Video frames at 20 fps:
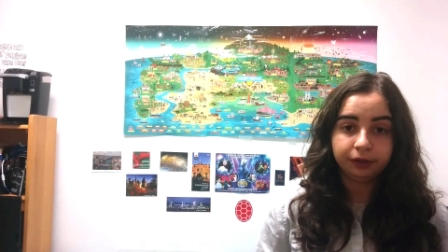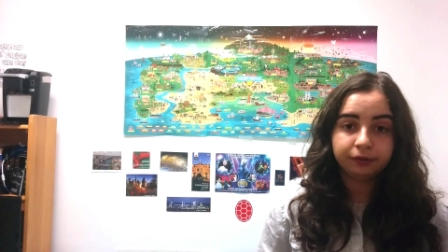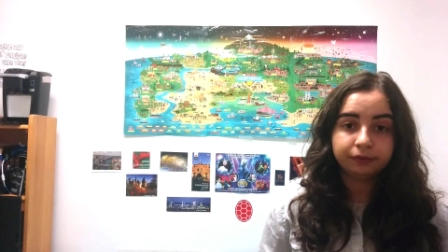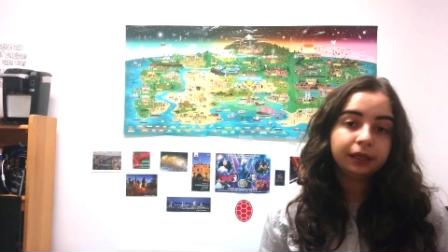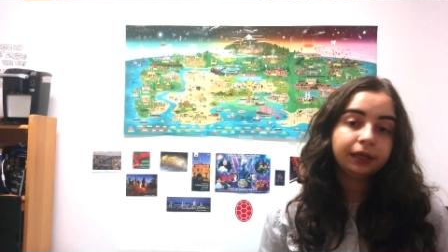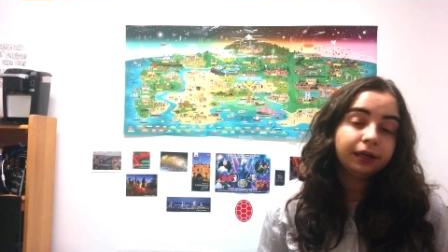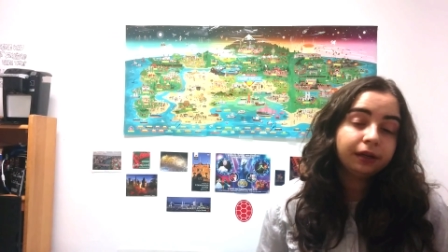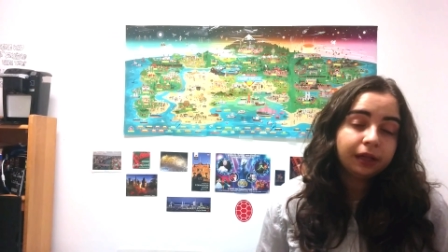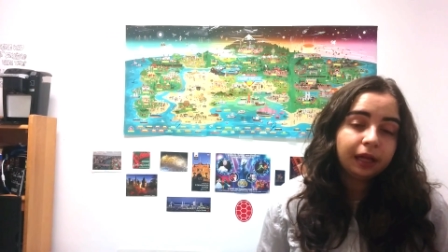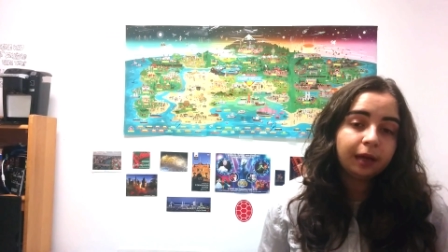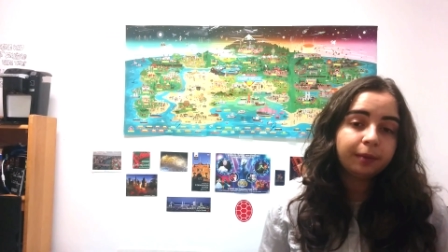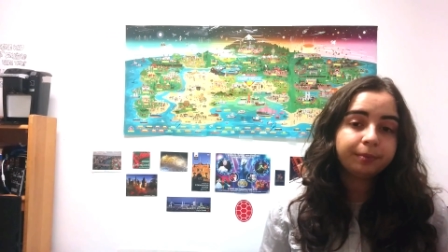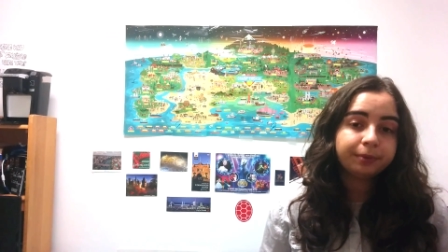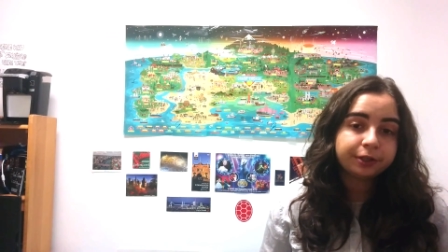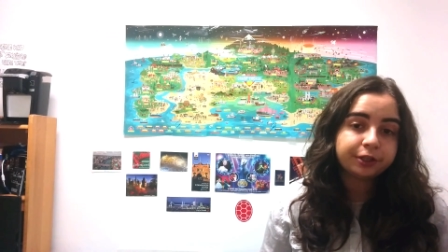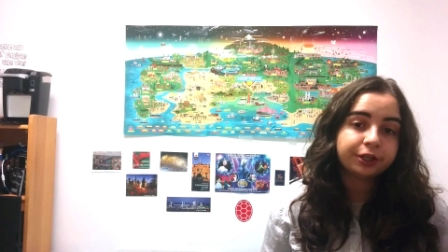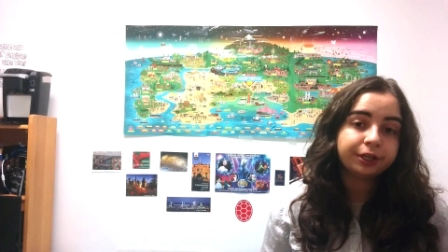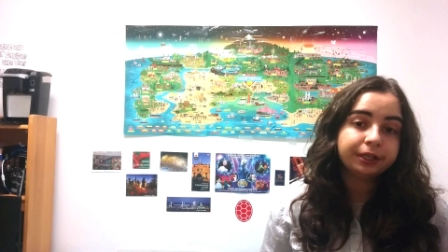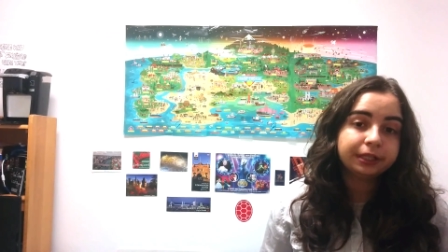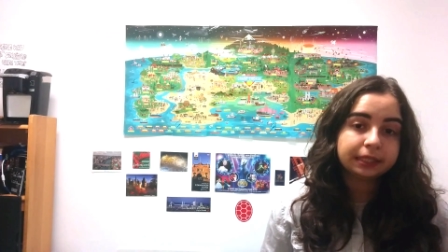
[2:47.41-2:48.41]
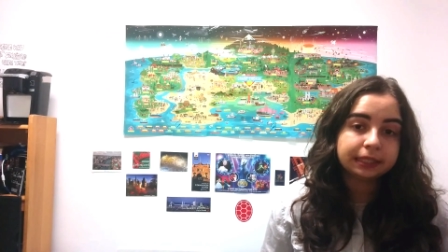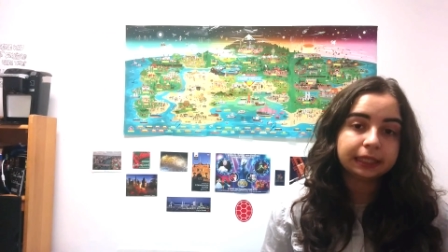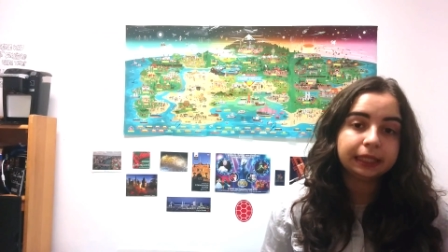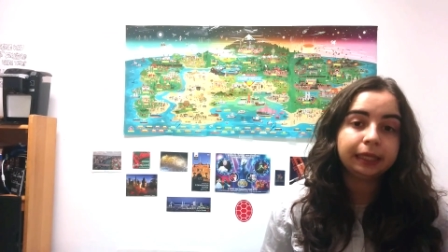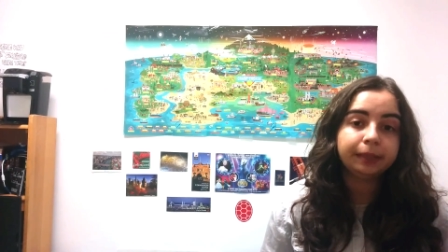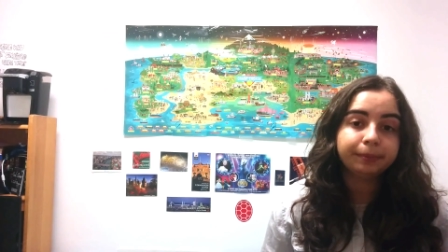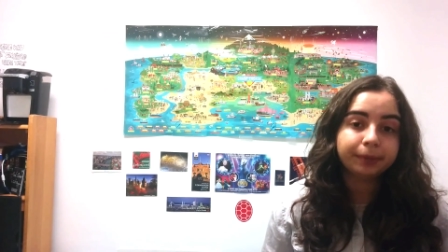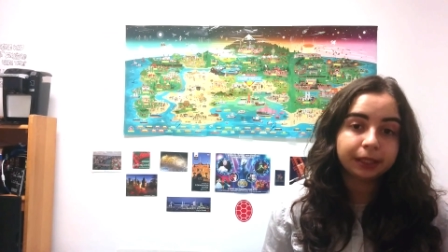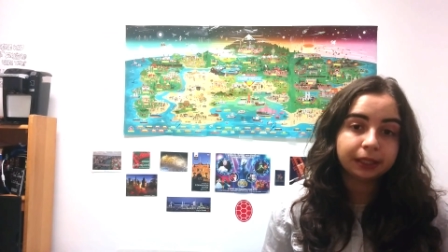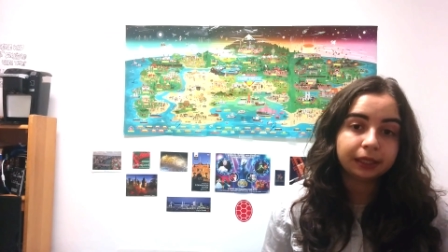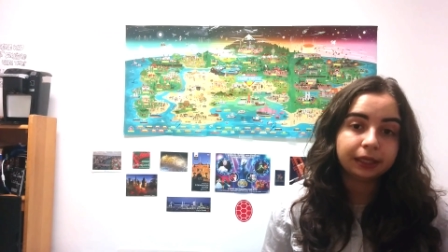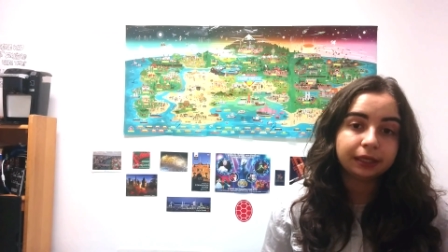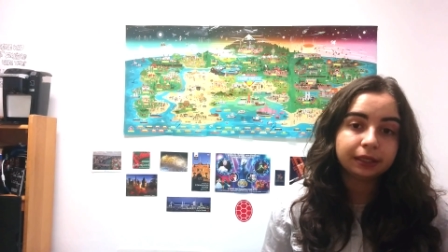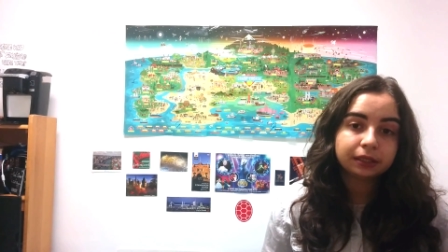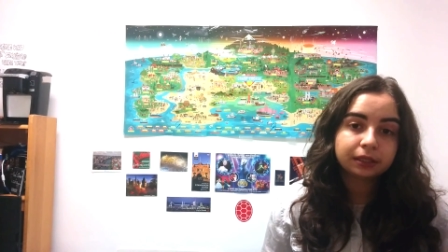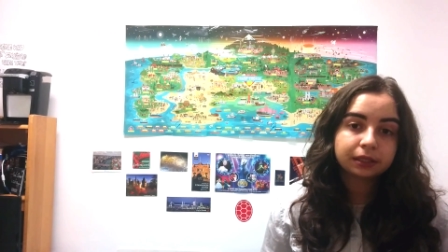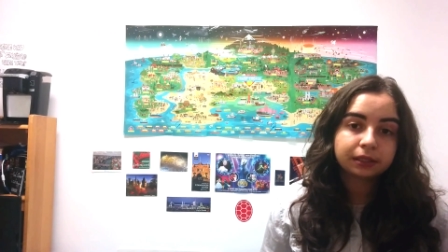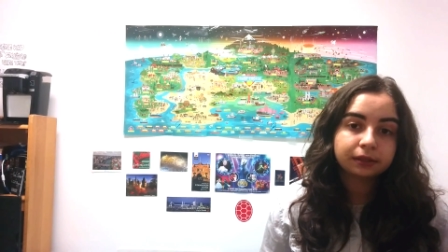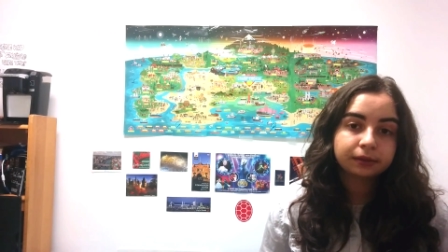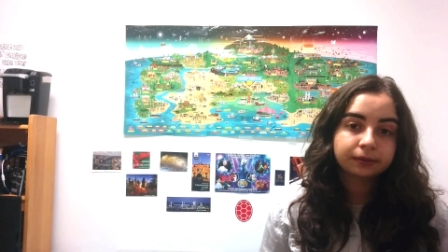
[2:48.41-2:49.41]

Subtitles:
It'll help put you to sleep at least.